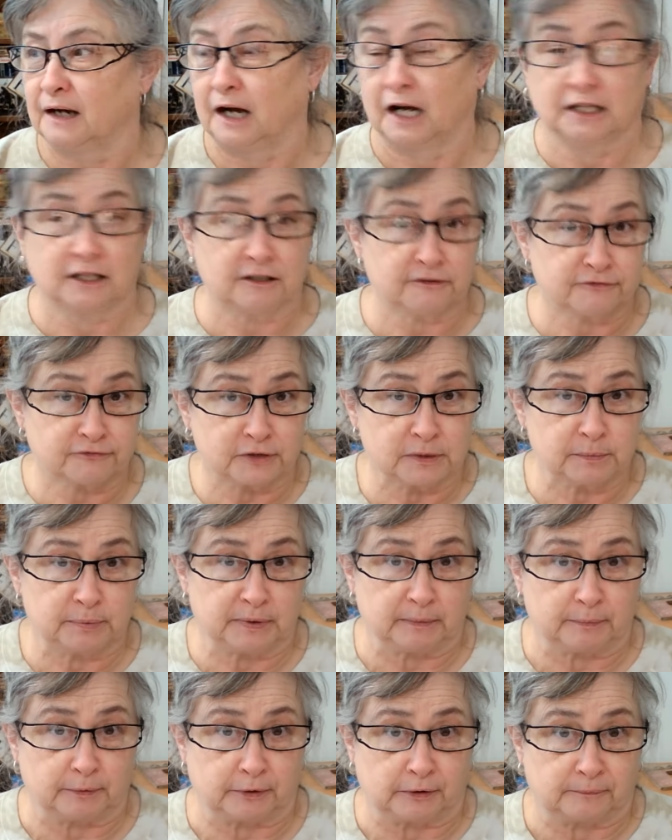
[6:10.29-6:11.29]
I love Free
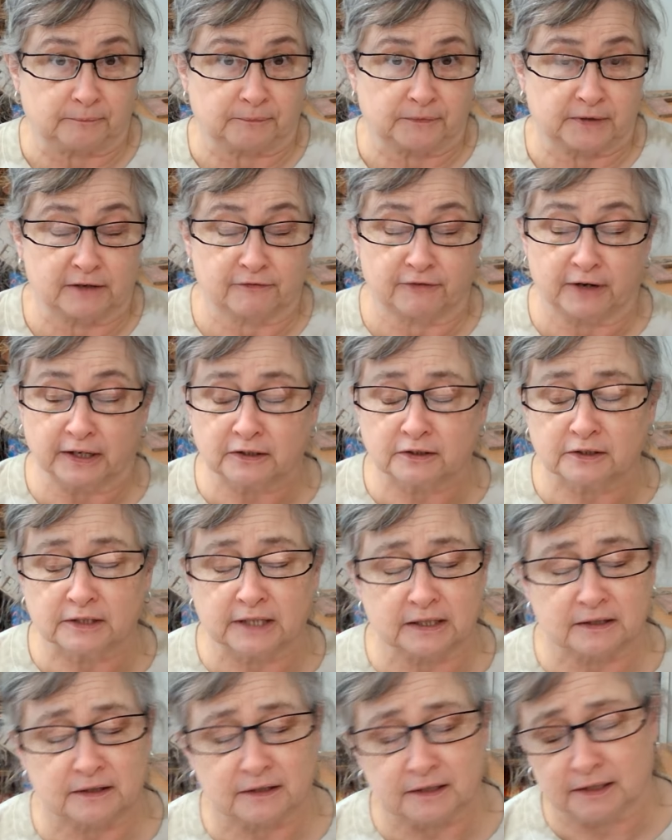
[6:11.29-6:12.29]
People. If I could
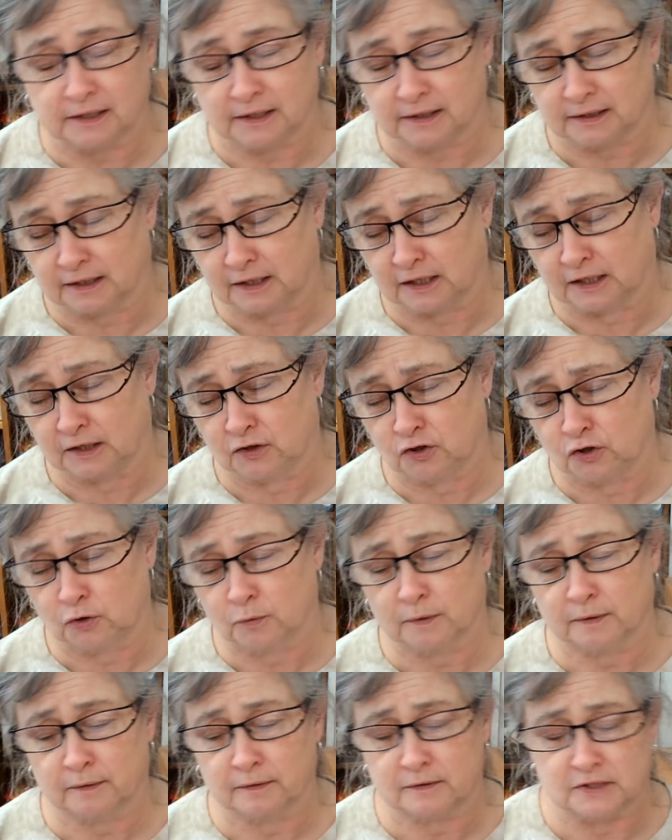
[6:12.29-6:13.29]
get the, the
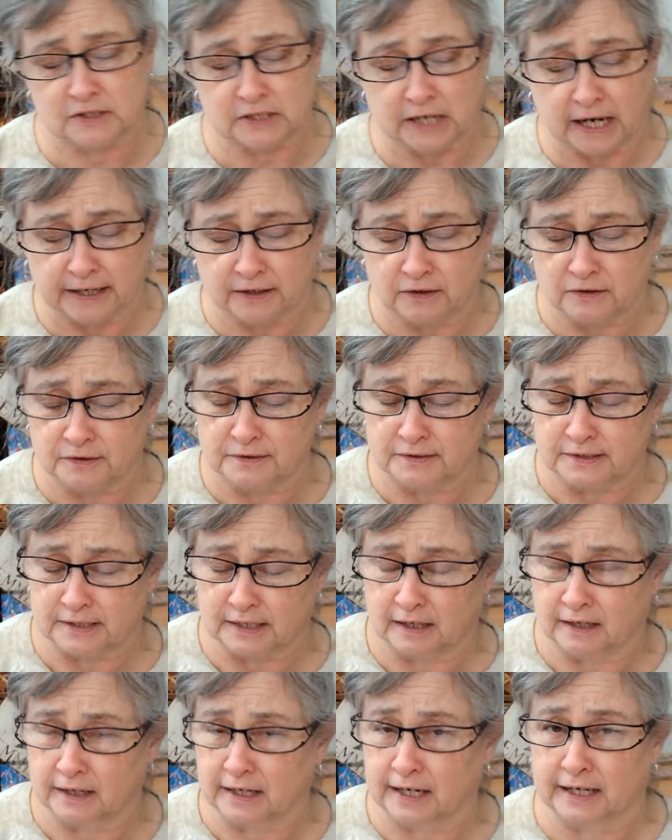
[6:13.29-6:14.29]
newer styles
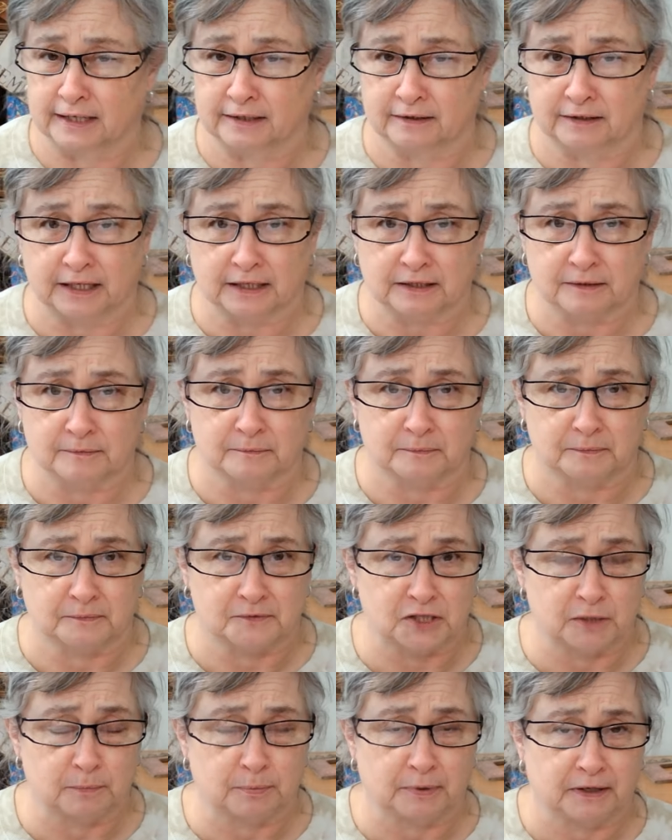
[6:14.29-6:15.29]
and get them
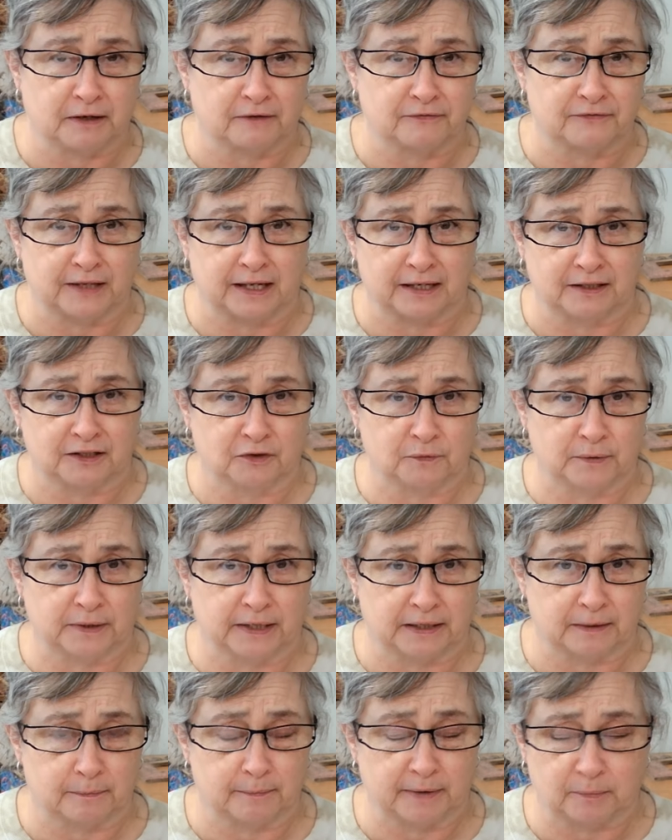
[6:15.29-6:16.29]
cheap enough that, you know what,
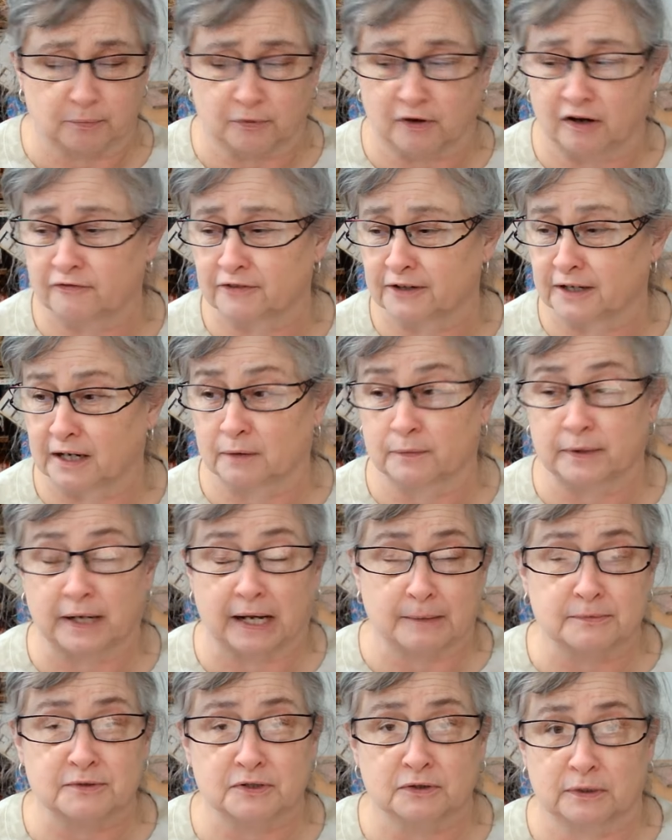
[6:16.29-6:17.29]
I can make profit, I would
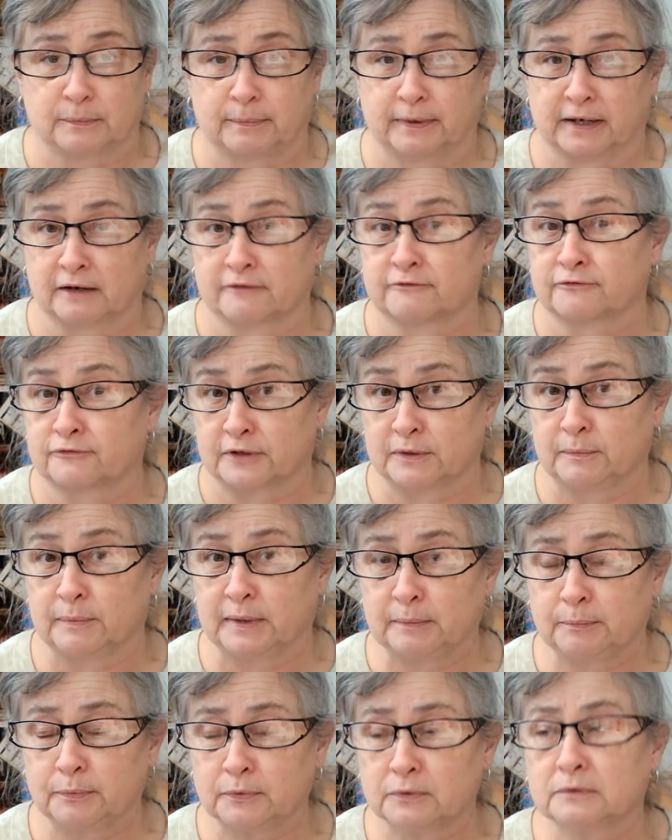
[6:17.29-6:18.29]
absolutely pick up Free
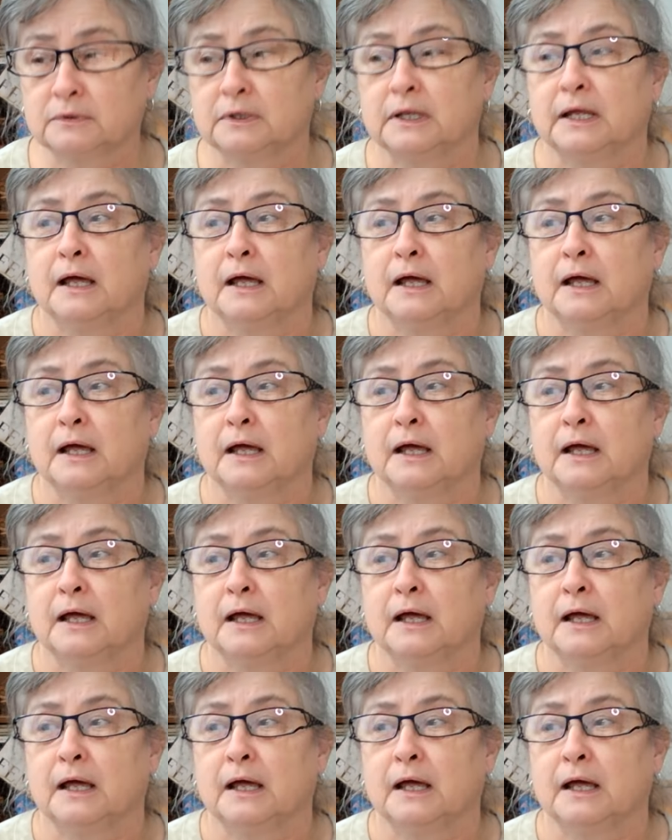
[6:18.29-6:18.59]
People